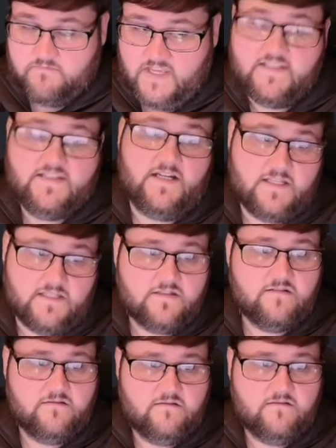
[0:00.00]
That's
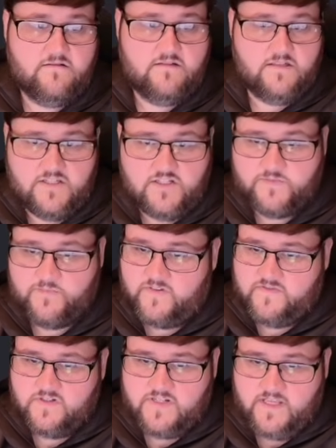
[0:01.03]
nice. It just
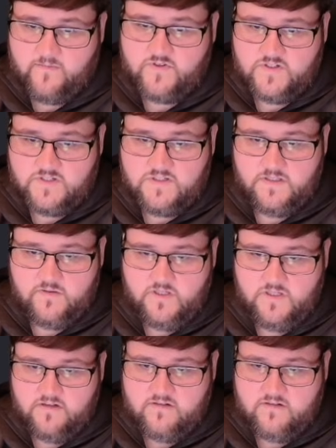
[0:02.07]
buffs their damage just a little bit.